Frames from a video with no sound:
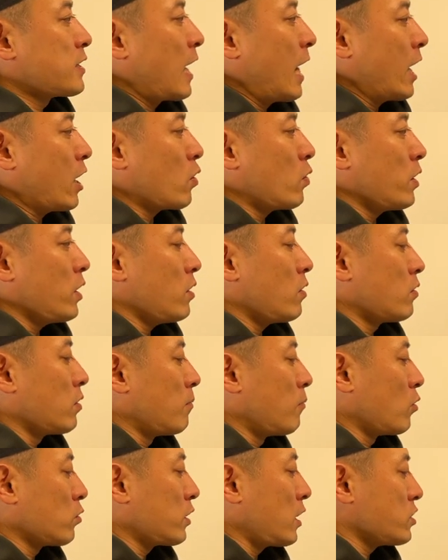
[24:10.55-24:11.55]
category of the
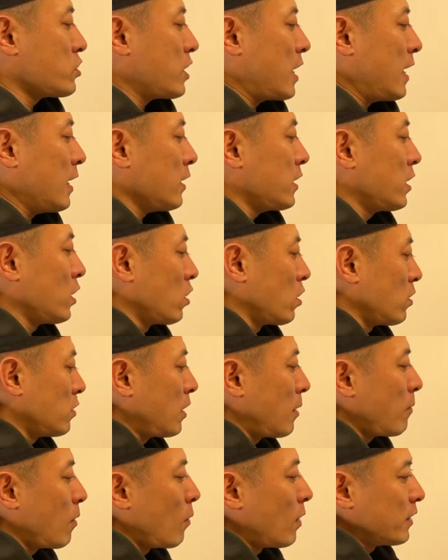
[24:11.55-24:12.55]
multi-chain here,
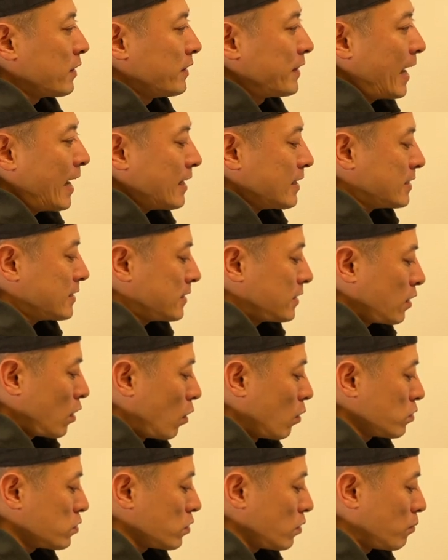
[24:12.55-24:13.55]
number one, DEX,
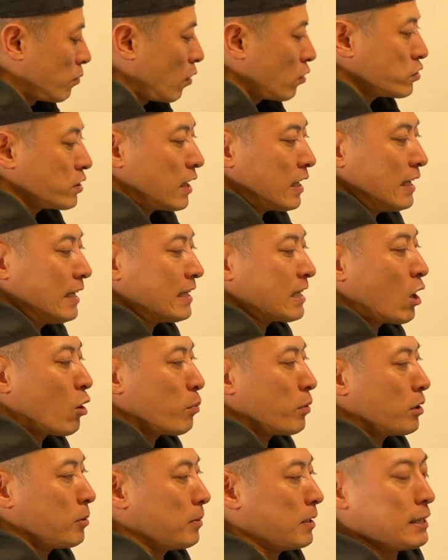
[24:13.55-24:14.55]
also blockchain
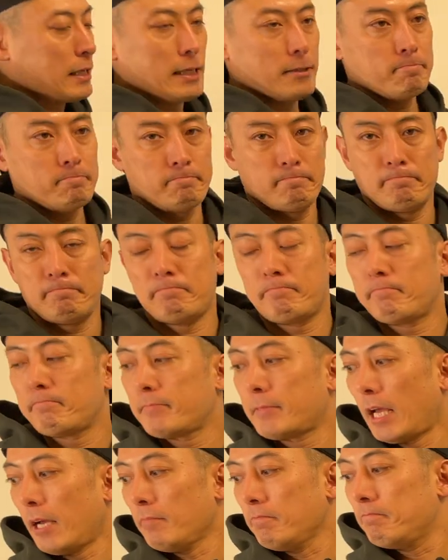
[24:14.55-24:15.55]
interoperability,
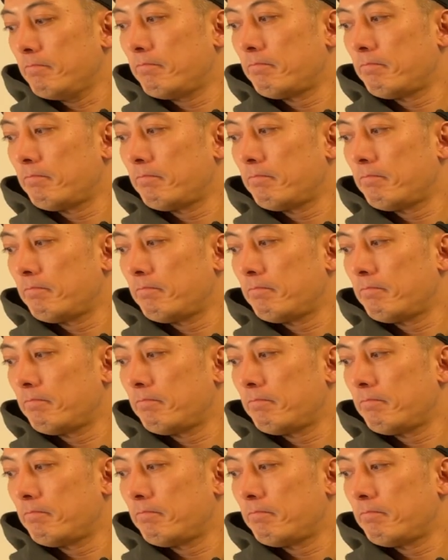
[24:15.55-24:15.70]
okay?